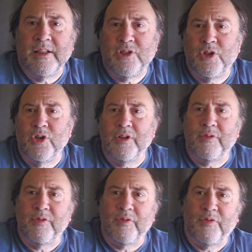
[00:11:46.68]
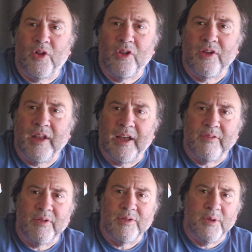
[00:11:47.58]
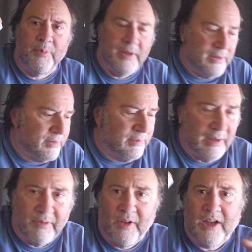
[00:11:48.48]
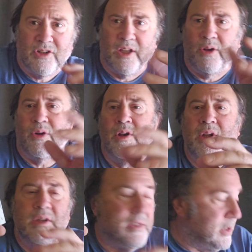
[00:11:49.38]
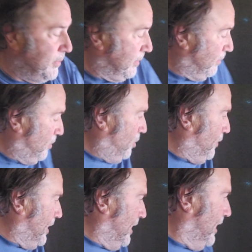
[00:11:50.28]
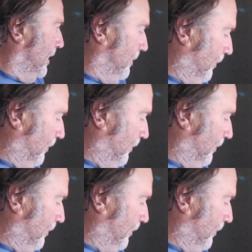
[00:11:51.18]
could have fallen out of something like a flashlight or something. Move, kitty.